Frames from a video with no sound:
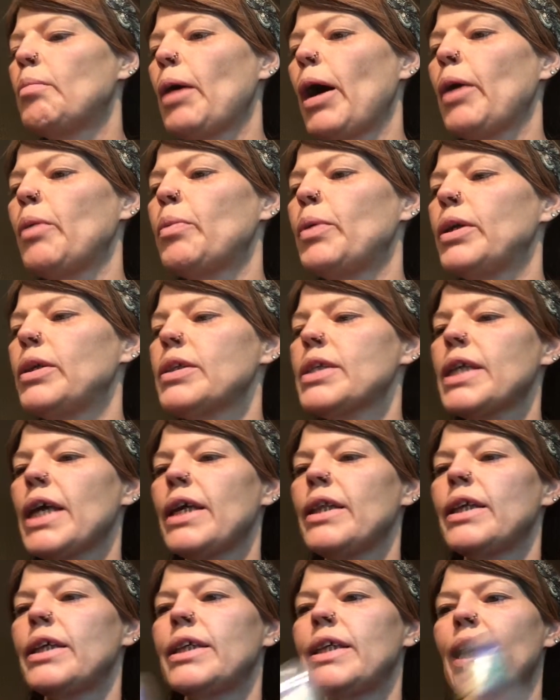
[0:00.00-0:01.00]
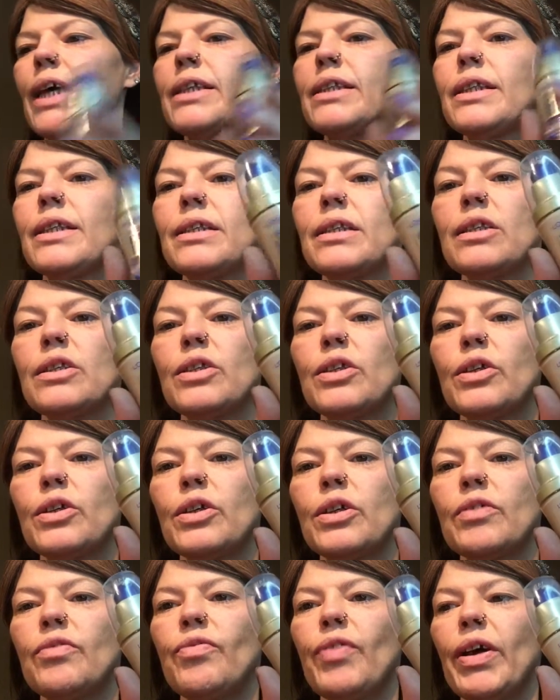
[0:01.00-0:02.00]
I will say that yes, this is a
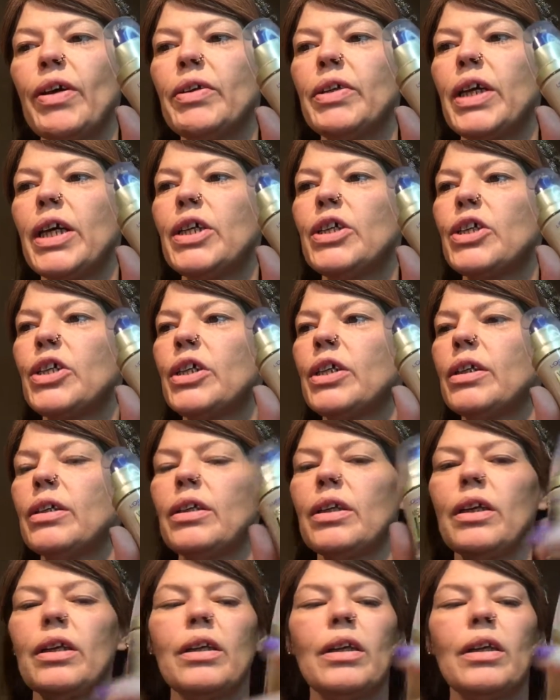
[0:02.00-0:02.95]
good foundation.